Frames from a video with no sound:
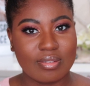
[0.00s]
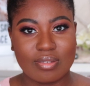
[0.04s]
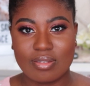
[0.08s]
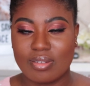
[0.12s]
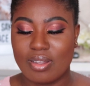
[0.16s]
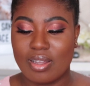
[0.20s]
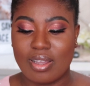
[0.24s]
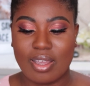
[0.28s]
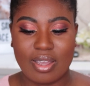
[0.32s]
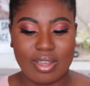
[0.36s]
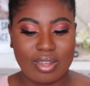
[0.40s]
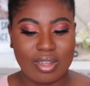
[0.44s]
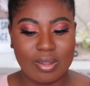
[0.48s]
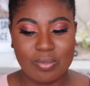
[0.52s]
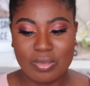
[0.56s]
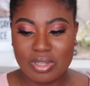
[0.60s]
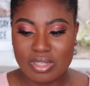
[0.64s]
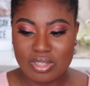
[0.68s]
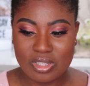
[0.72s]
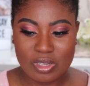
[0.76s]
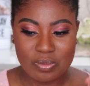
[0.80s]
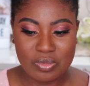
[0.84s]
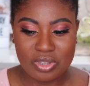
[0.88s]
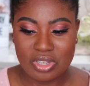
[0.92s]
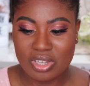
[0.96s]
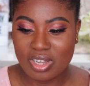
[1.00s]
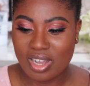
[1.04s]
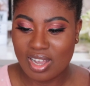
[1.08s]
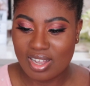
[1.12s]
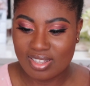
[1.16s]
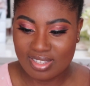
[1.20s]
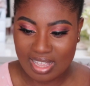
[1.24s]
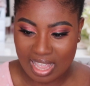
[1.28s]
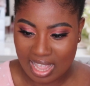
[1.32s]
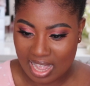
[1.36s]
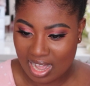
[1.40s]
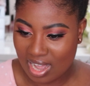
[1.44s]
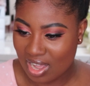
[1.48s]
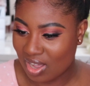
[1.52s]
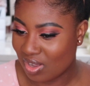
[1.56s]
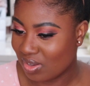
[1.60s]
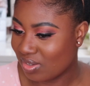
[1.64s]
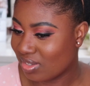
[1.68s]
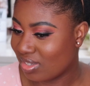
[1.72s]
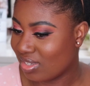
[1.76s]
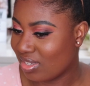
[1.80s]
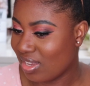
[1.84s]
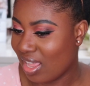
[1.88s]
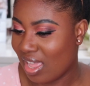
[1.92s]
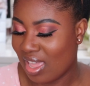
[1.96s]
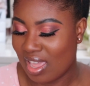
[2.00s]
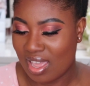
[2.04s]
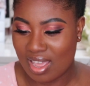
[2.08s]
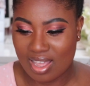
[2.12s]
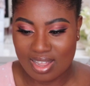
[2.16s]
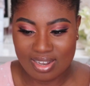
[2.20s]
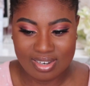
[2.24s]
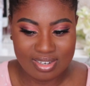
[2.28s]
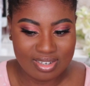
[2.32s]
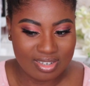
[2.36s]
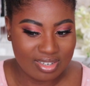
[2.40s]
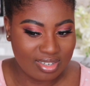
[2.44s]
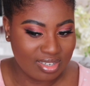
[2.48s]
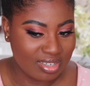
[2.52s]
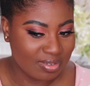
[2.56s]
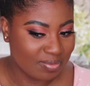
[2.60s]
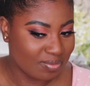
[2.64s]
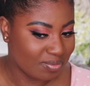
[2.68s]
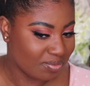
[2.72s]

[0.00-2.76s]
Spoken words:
okay, I'm gonna zoom you guys out and